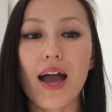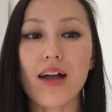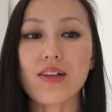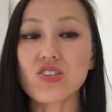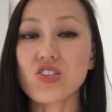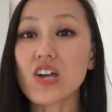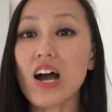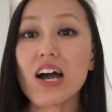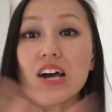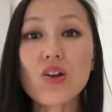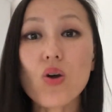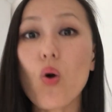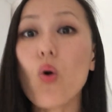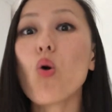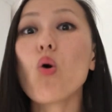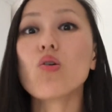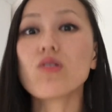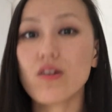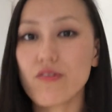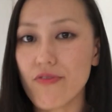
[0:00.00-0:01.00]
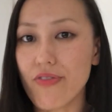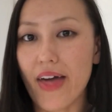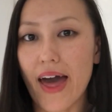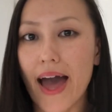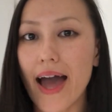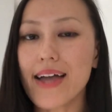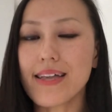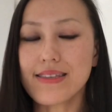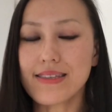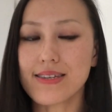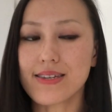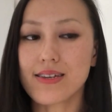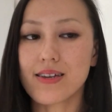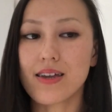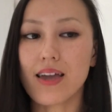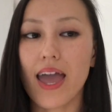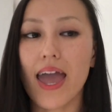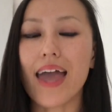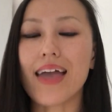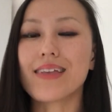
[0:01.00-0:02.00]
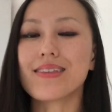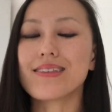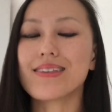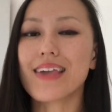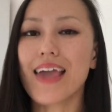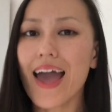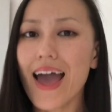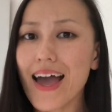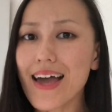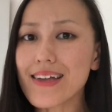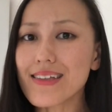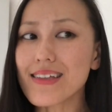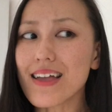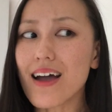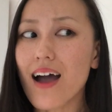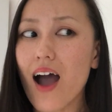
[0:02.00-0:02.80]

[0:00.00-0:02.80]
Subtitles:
Done all of that, and yet